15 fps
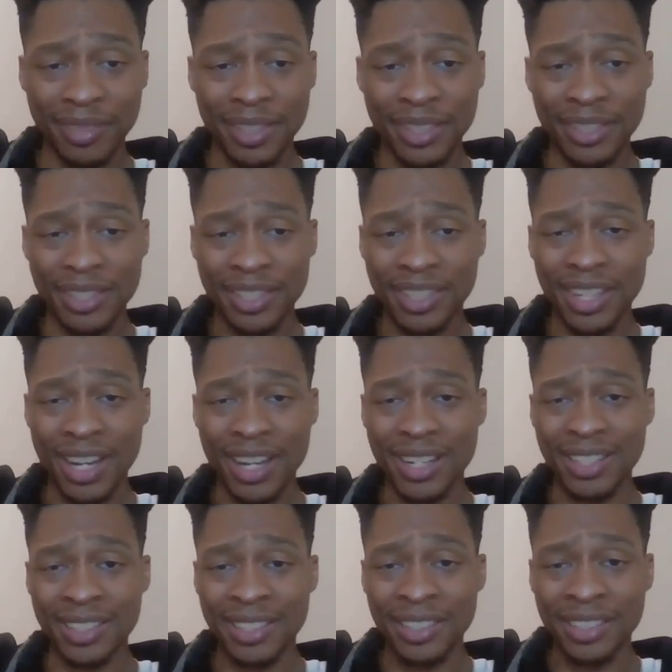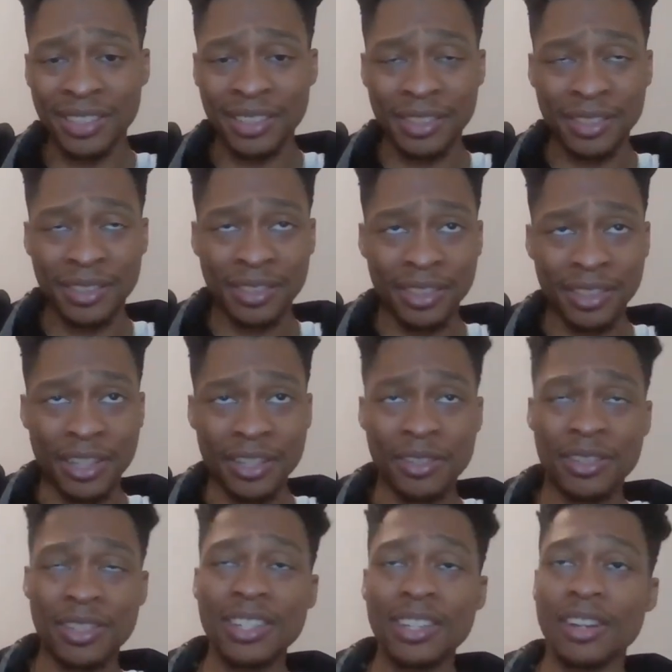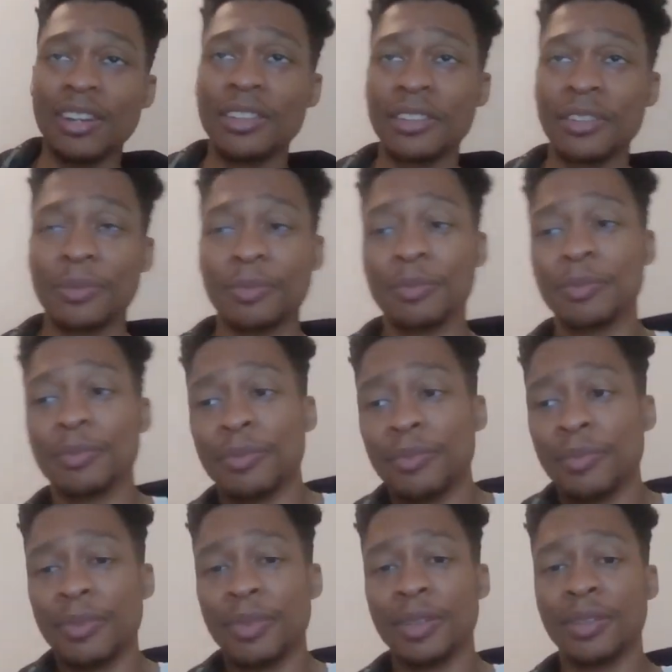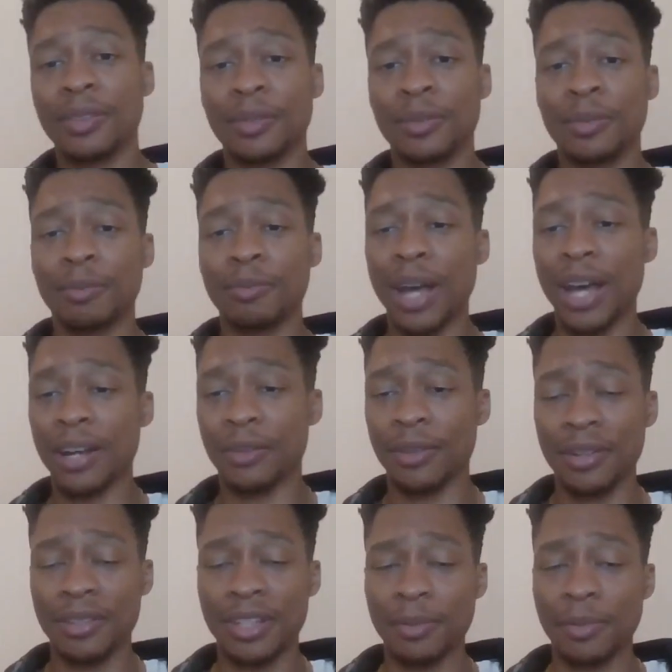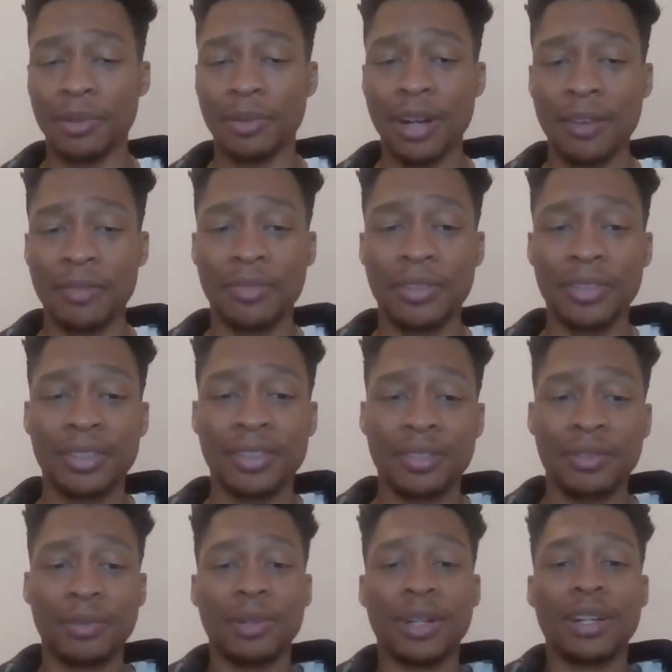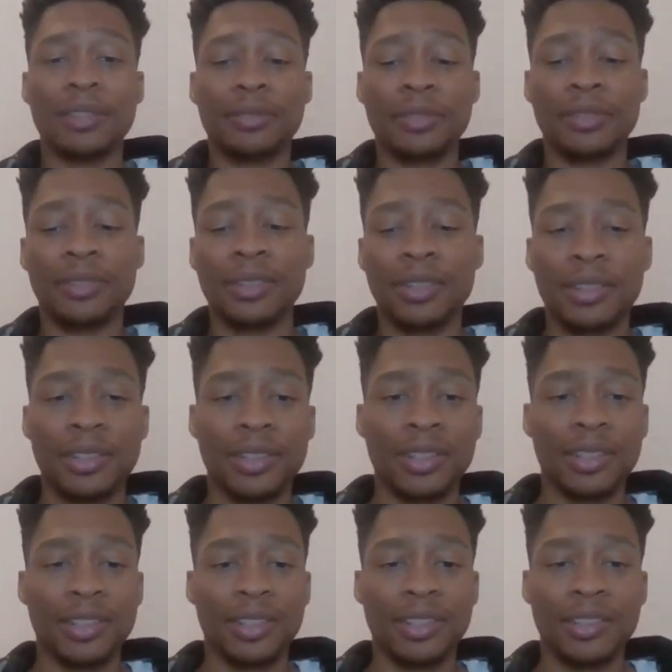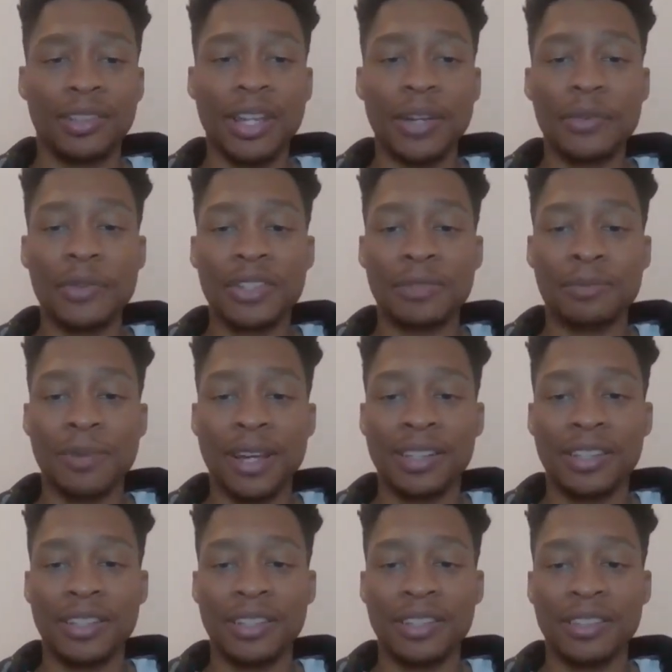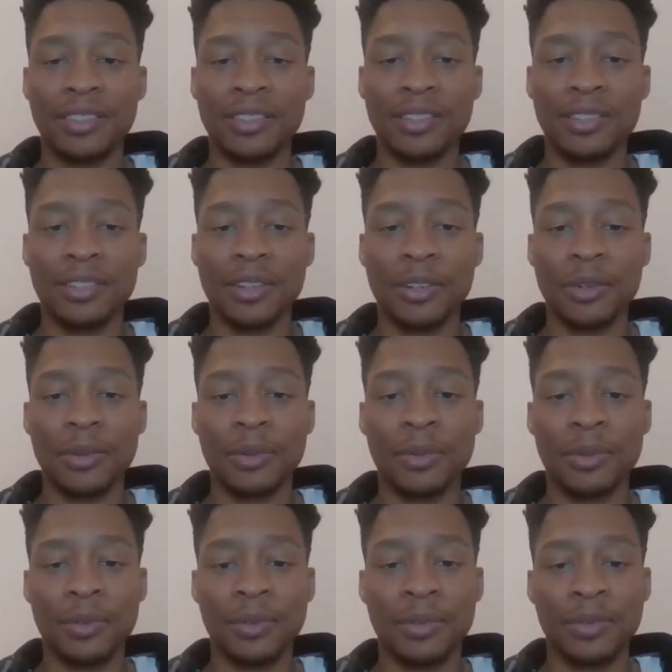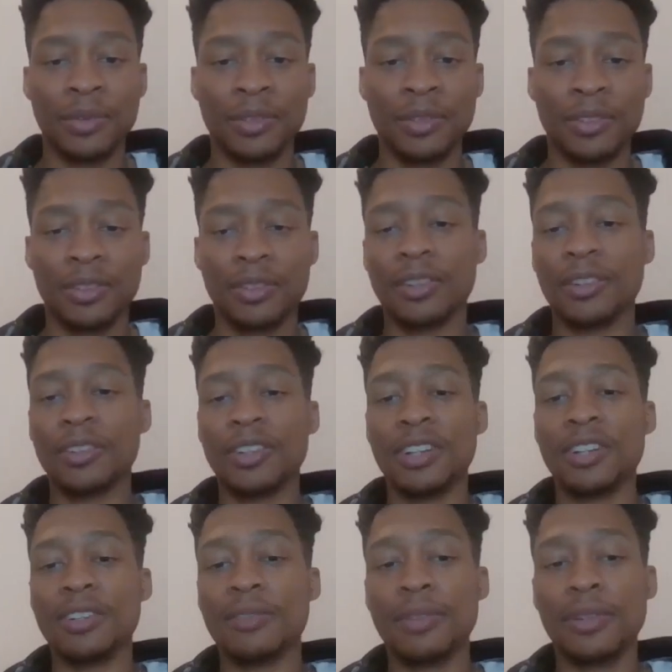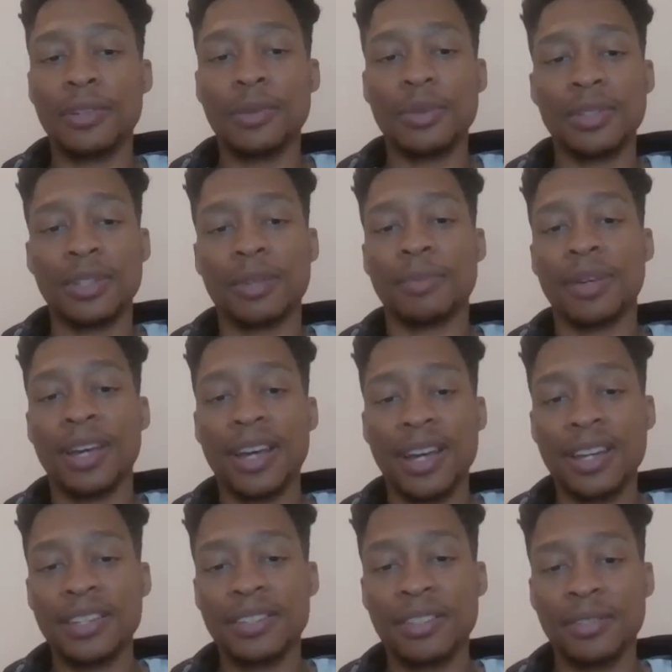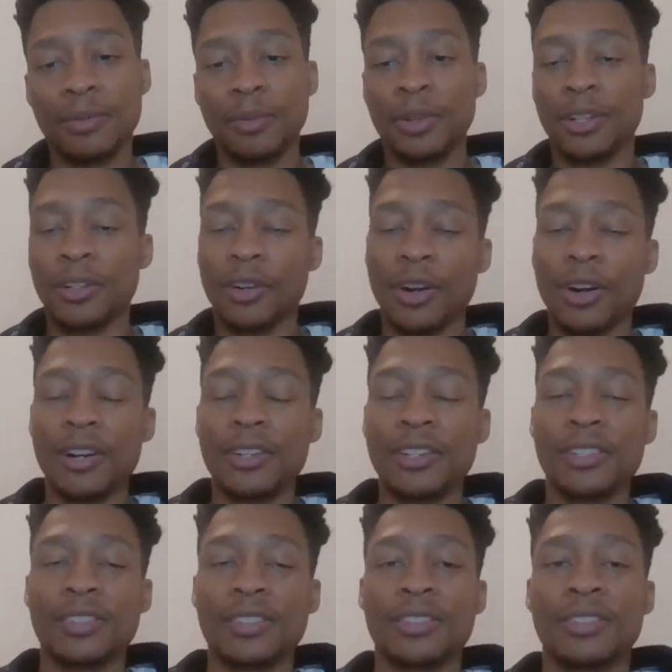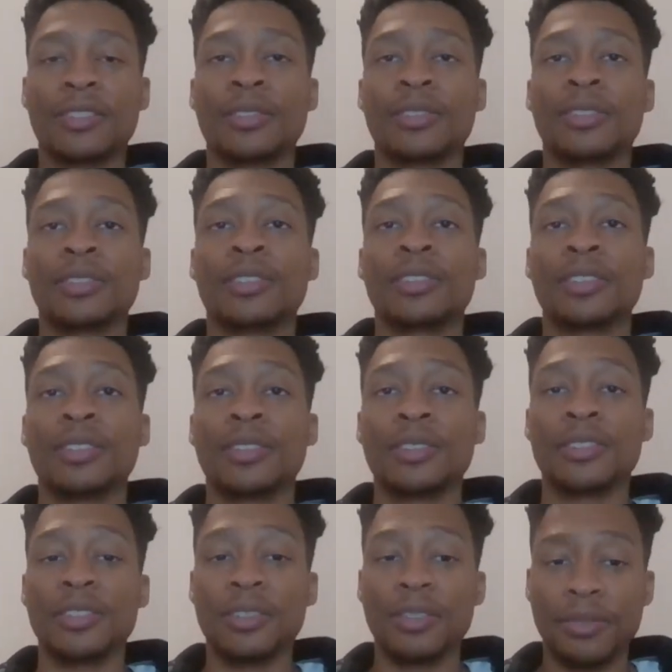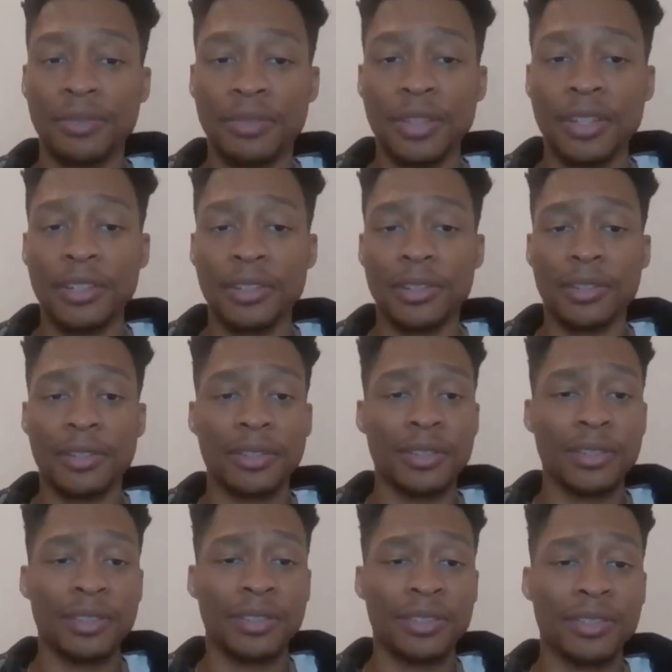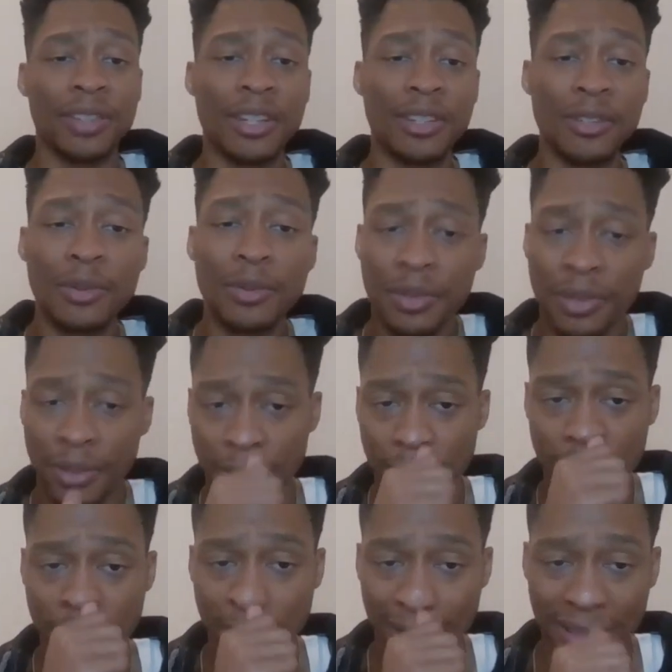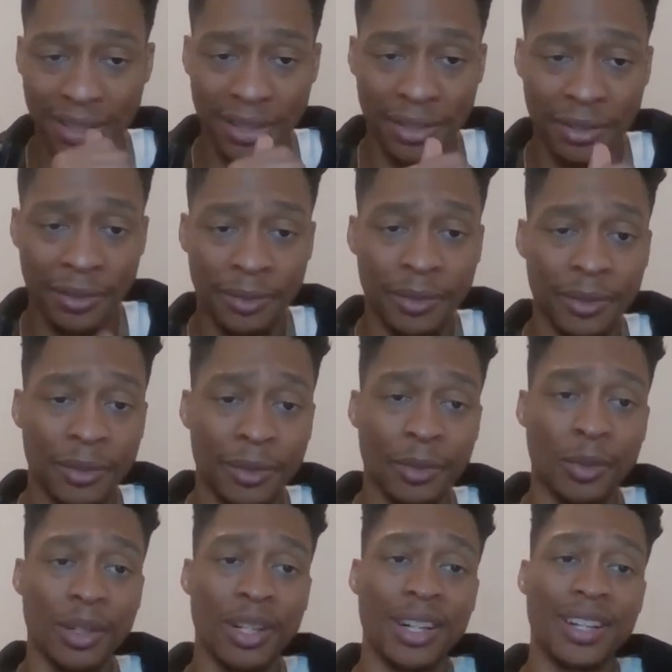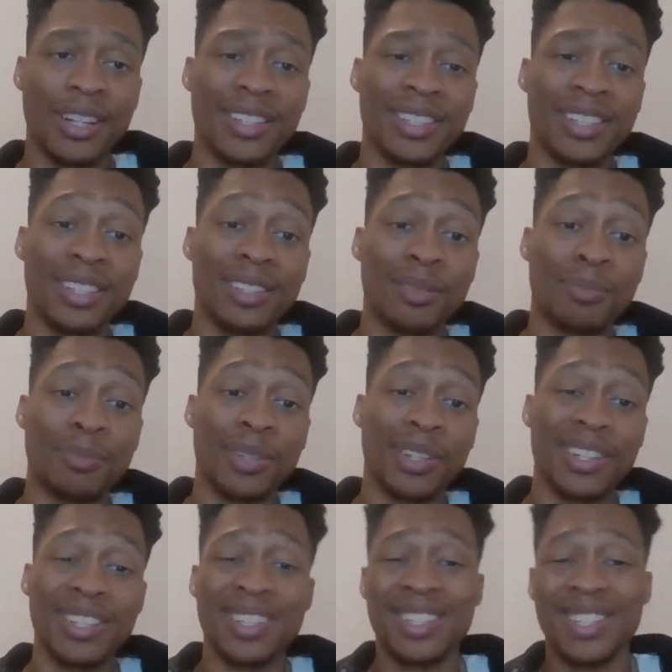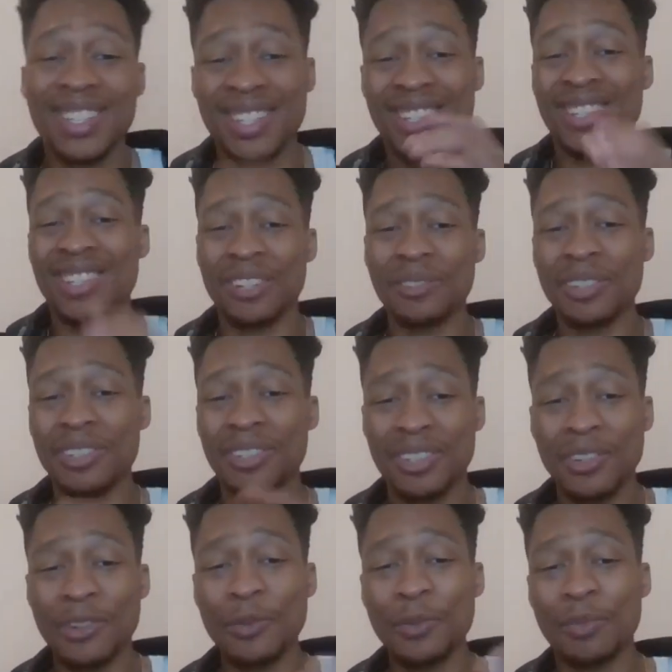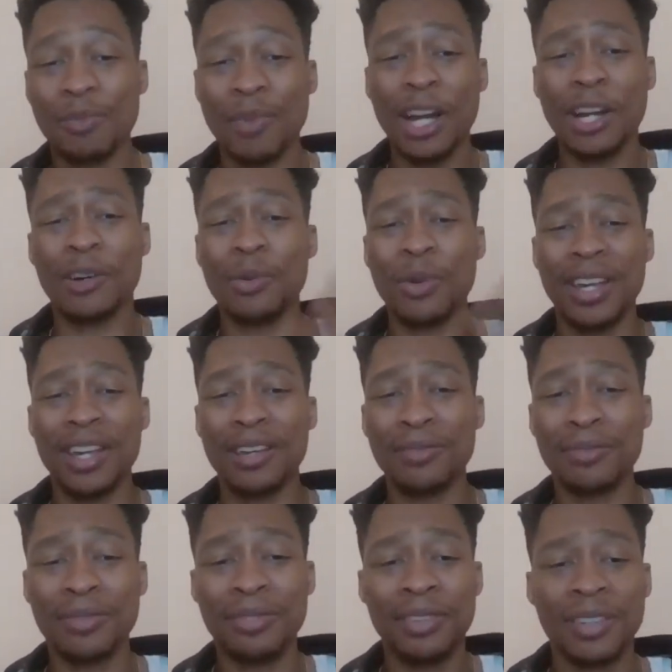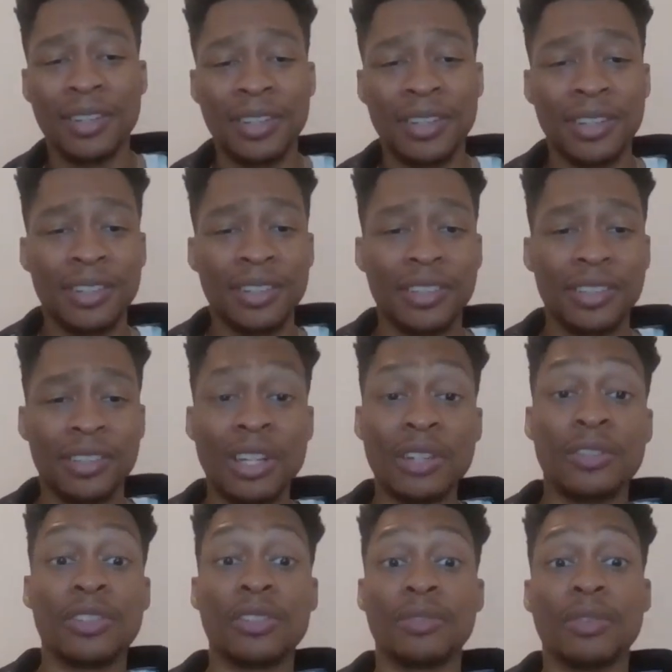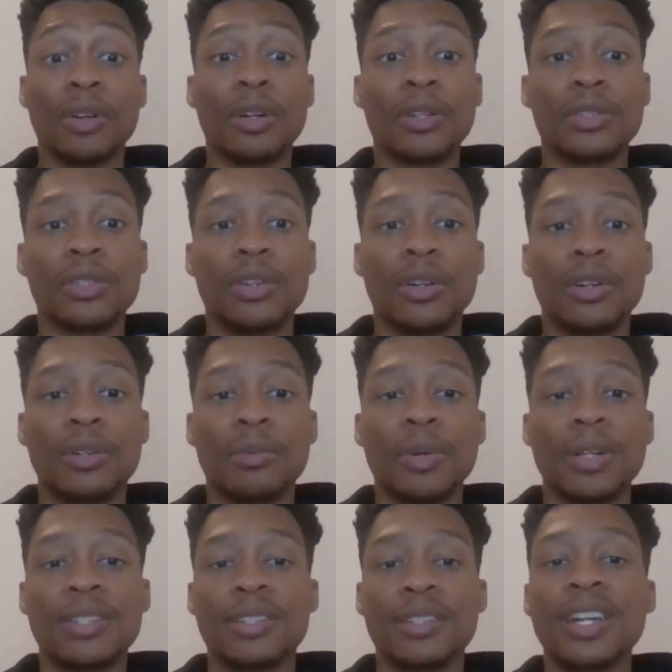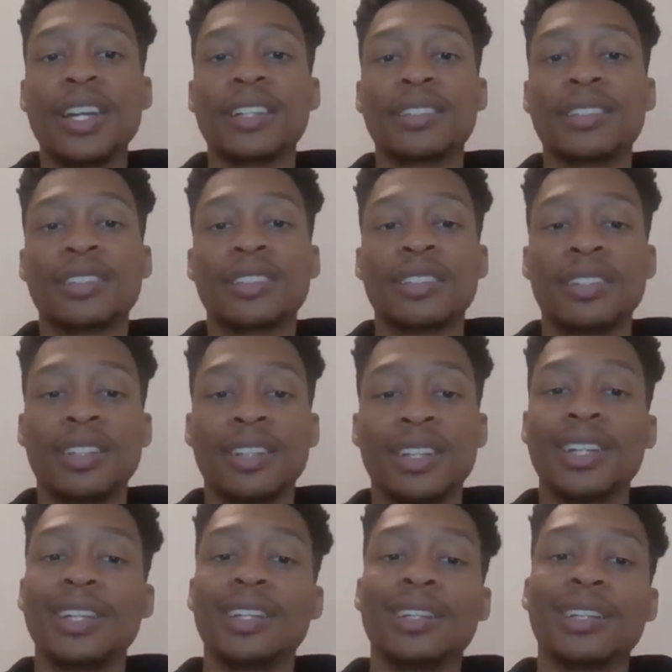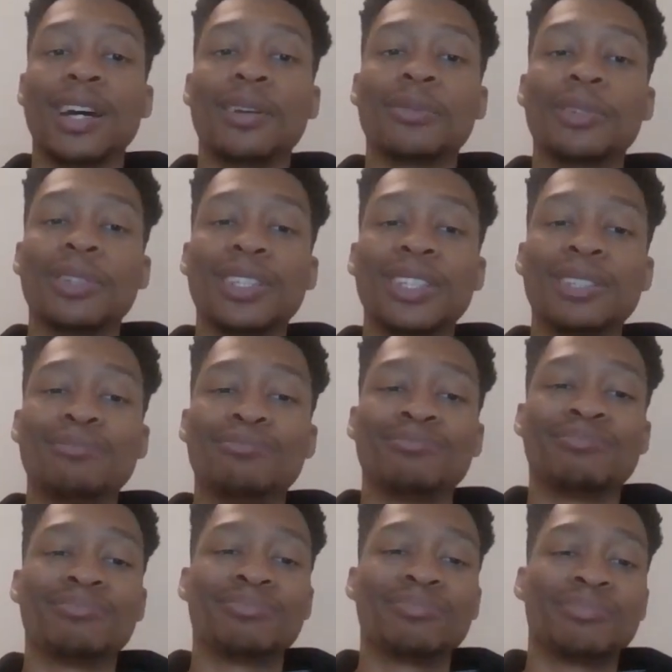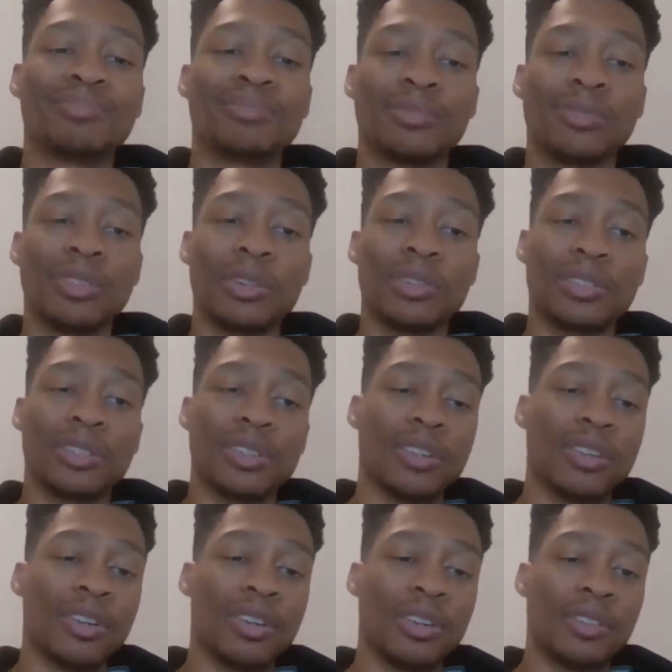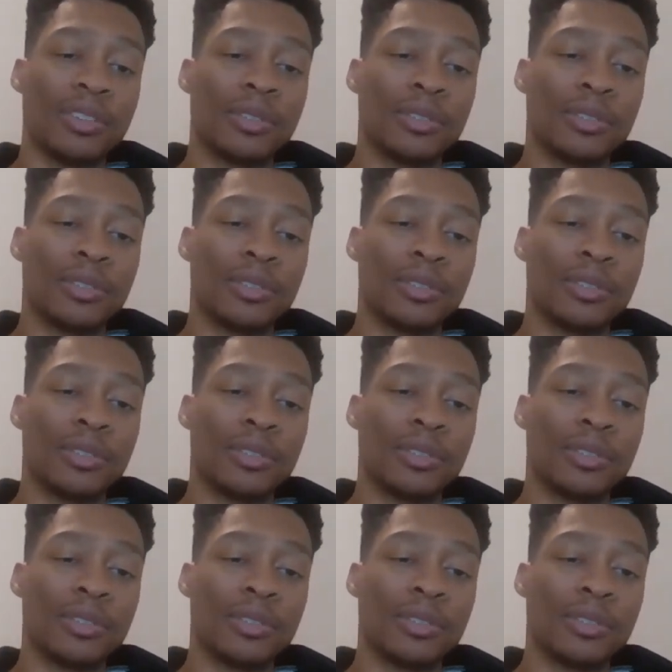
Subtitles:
it's just kind of because you see other background demographics, whatever, they respected, certain individuals of the past, whether artists, certain figures, they knew certain things. Whereas because this generation is so microwave, they just focus on what's next and not really focusing on